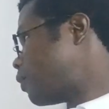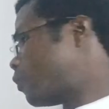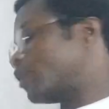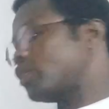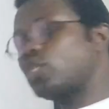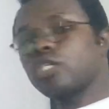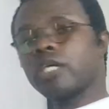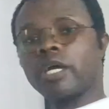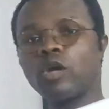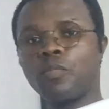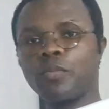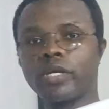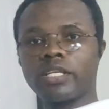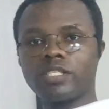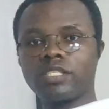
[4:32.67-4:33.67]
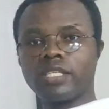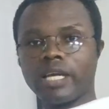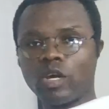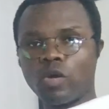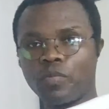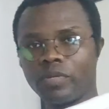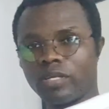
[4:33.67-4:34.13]
which I hope you can see.
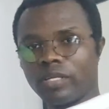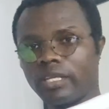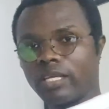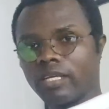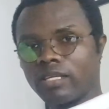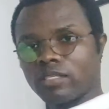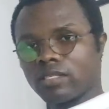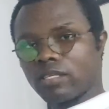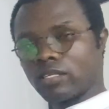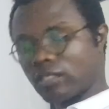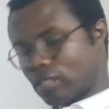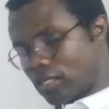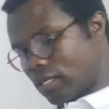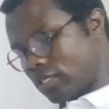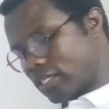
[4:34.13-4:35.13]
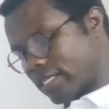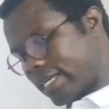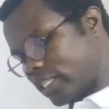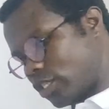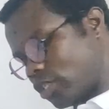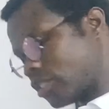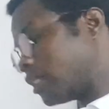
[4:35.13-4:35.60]
I hope the
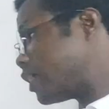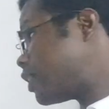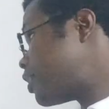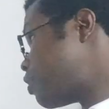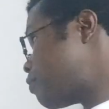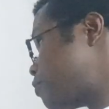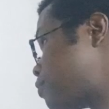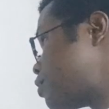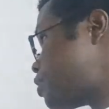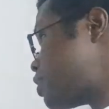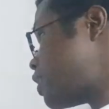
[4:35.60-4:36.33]
sketch is clear enough to